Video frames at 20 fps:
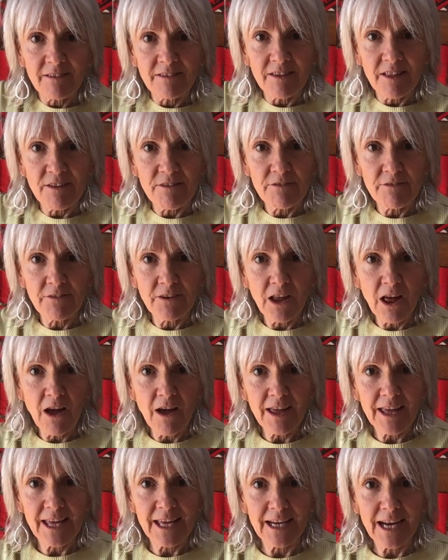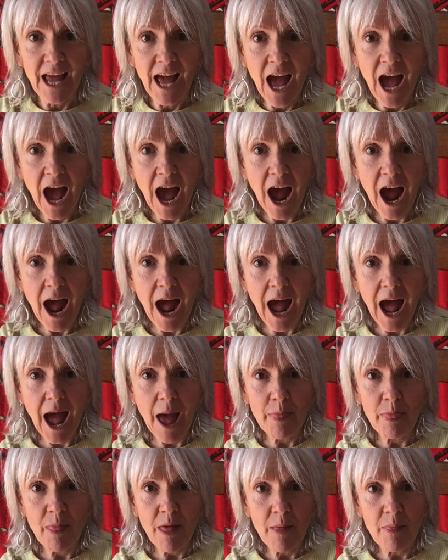So they fly in
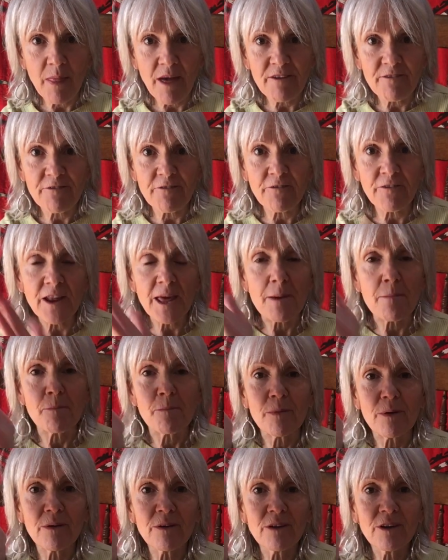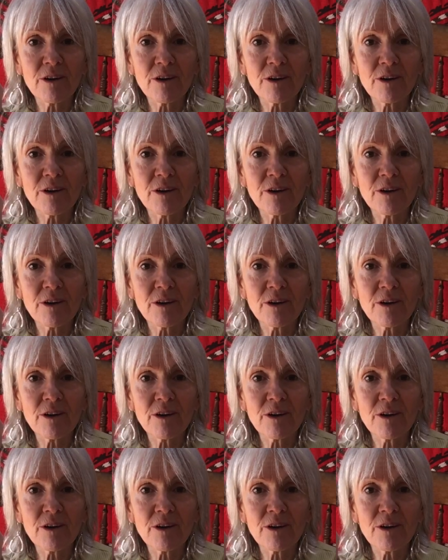and then they flip,